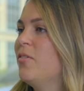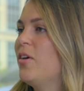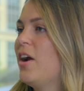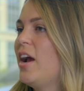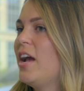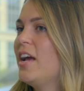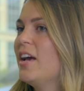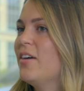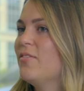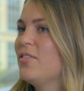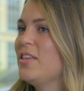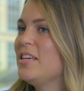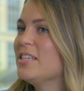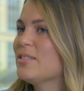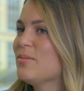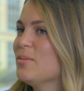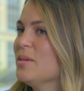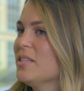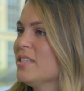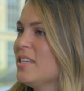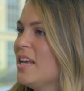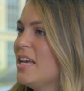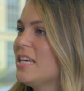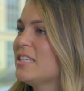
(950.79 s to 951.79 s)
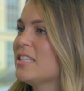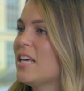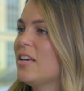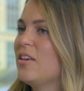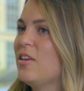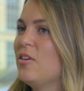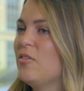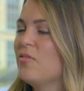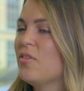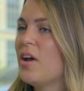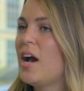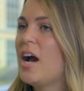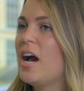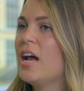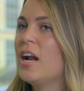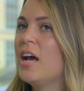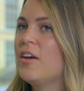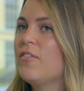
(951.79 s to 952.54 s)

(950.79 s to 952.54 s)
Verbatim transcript: right, of these mistakes that you've had.